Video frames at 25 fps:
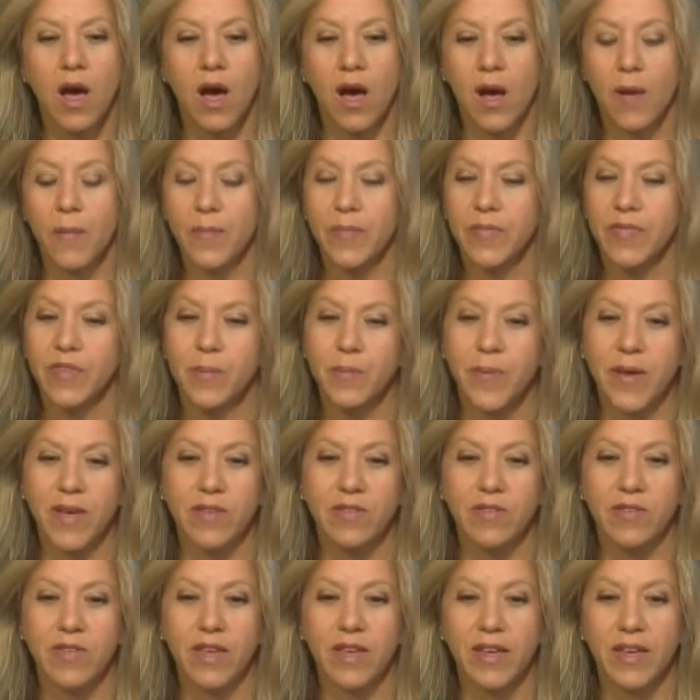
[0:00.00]
The
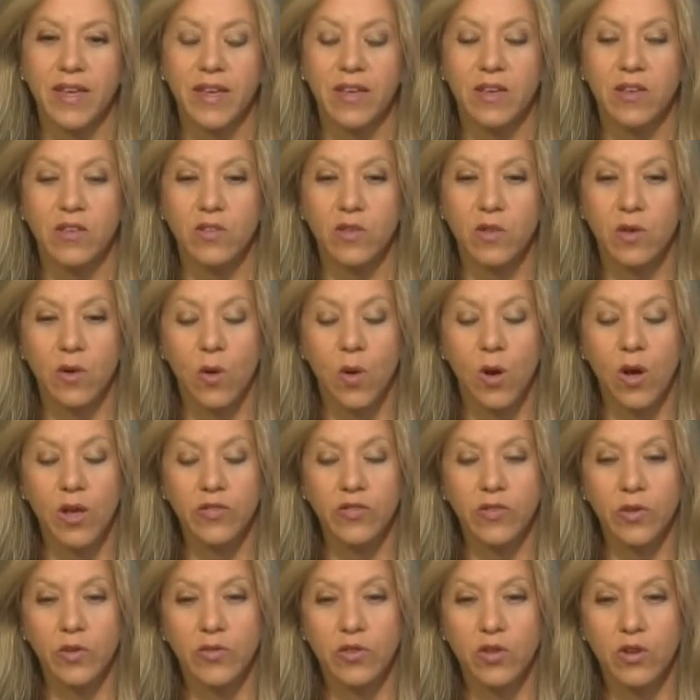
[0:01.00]
best thing is
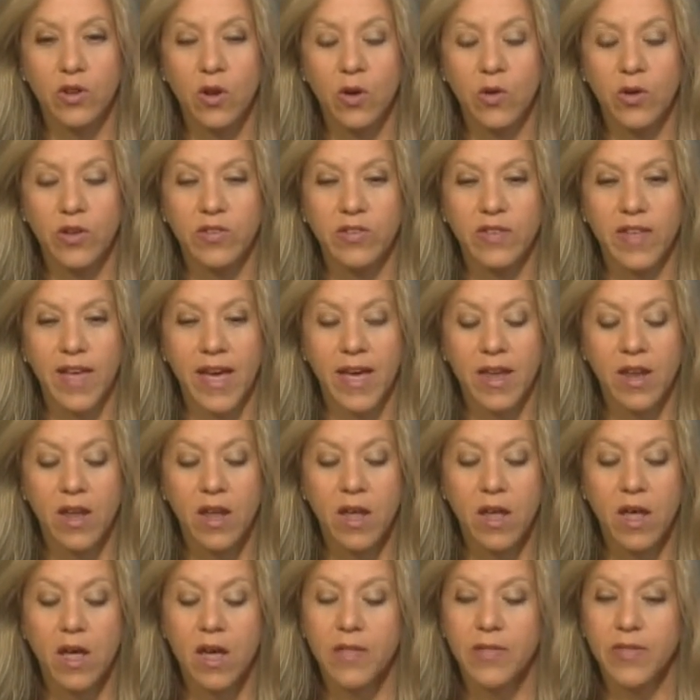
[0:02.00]
also to notice that
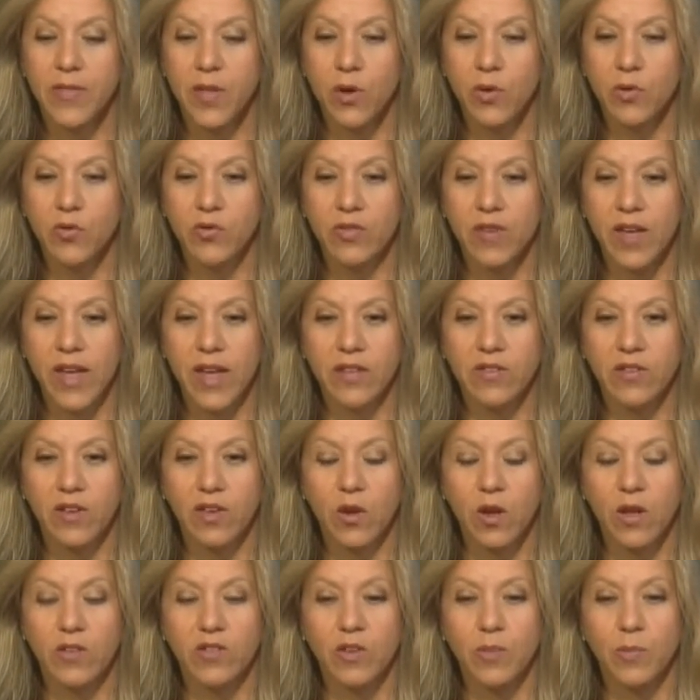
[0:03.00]
those dates
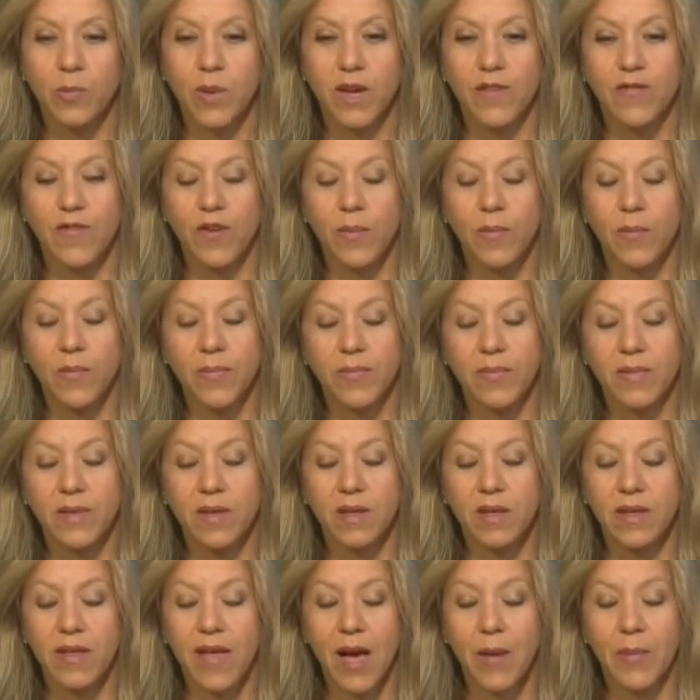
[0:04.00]
could also be from
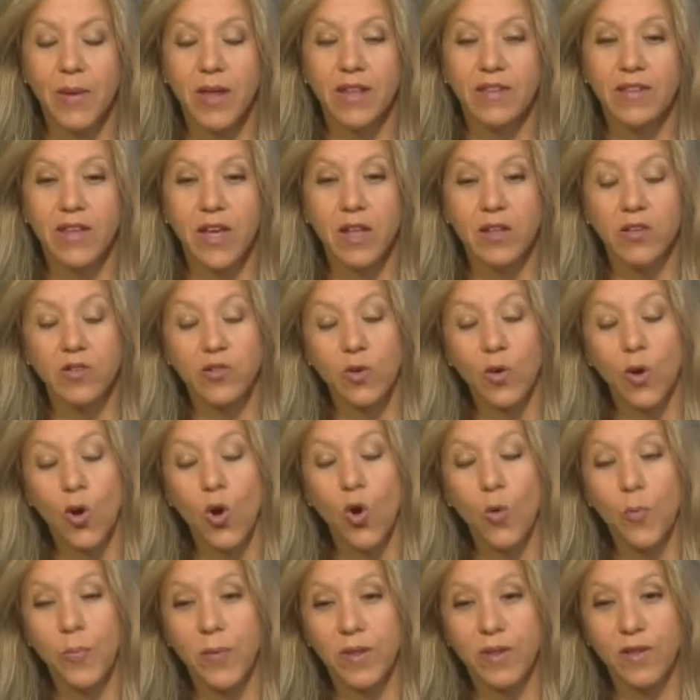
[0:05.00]
how many dates you
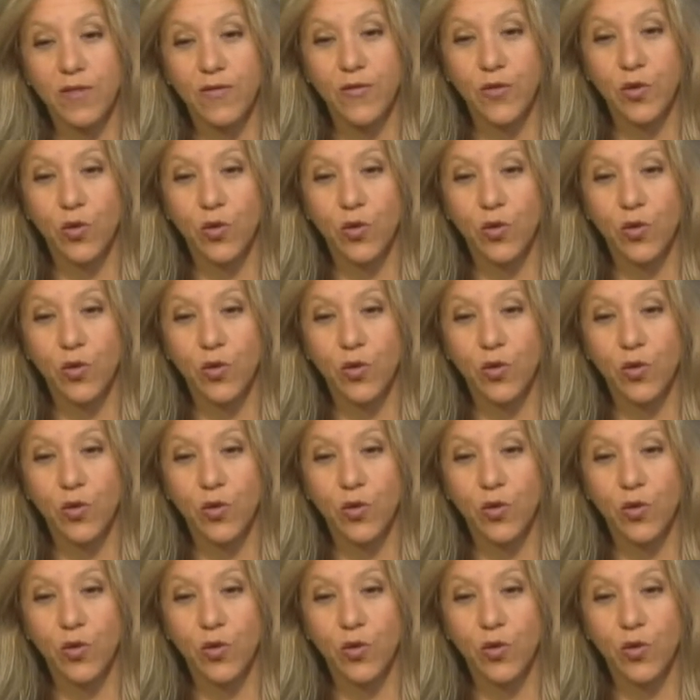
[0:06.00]
open the